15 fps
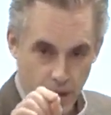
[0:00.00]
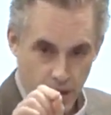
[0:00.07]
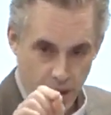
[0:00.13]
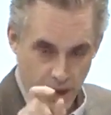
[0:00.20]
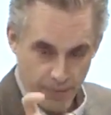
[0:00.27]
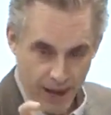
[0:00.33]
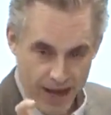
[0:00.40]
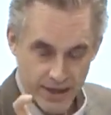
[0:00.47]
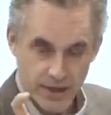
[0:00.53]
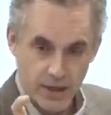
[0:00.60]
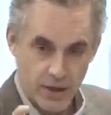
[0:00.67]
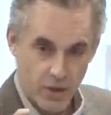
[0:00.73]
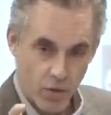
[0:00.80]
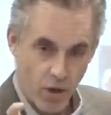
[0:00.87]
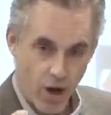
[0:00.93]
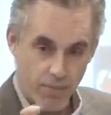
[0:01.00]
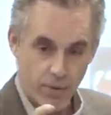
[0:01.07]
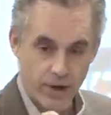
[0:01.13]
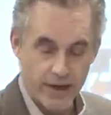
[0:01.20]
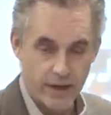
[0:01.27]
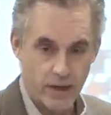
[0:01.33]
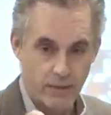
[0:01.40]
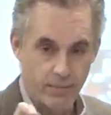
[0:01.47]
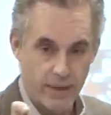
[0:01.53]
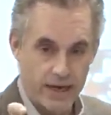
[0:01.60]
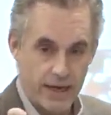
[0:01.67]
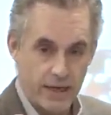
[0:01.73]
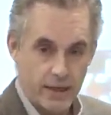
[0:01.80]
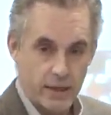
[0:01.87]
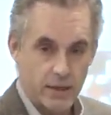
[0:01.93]
the capacity to cooperate and
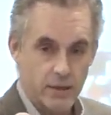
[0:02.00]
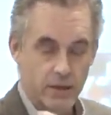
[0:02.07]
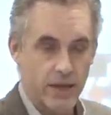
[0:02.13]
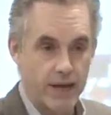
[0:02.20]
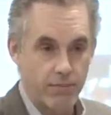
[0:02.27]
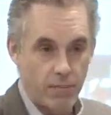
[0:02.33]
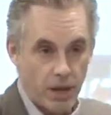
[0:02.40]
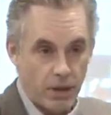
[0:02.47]
compete, so that